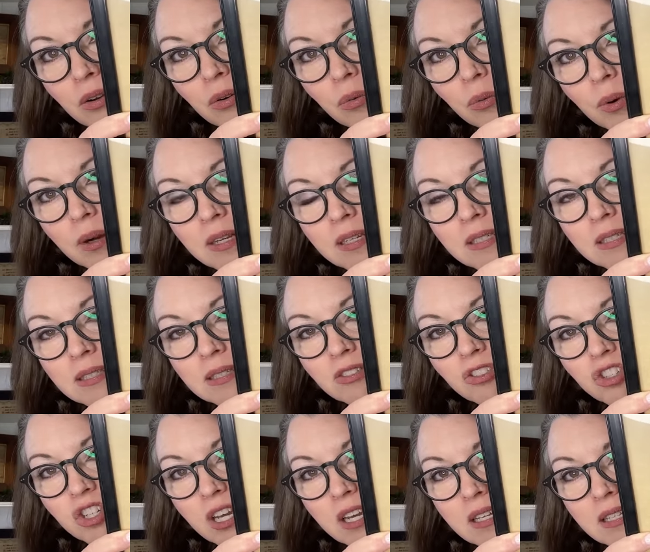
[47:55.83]
was
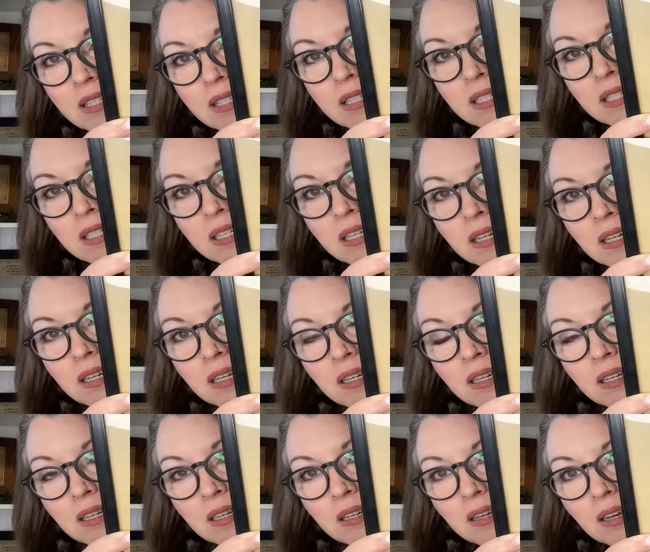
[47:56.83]
just
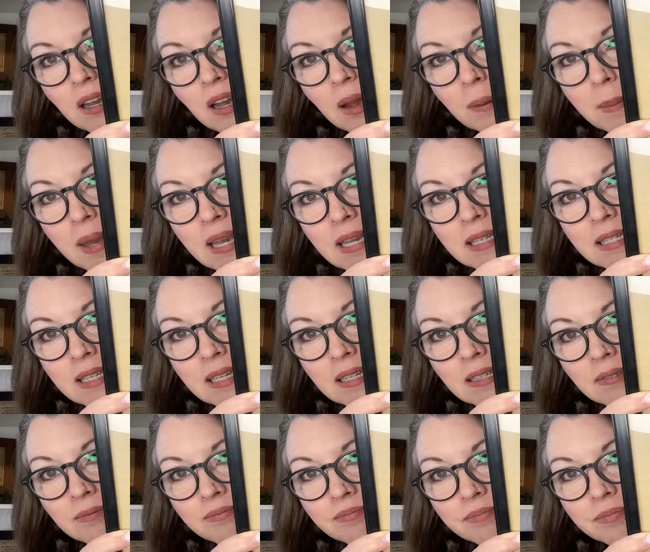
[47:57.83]

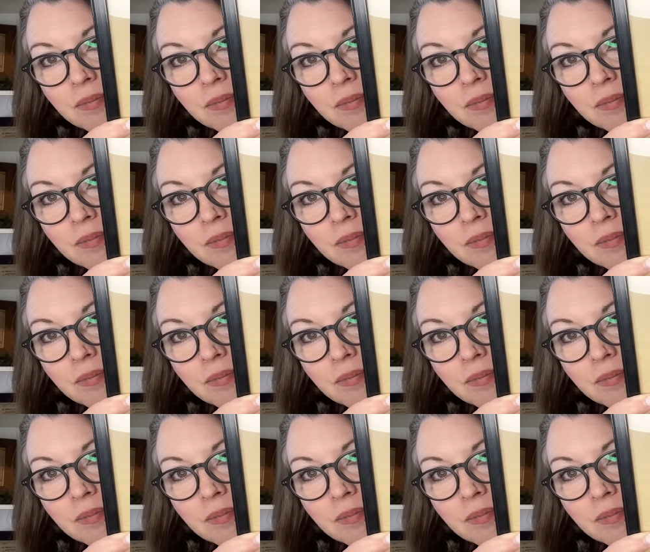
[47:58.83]
amazing.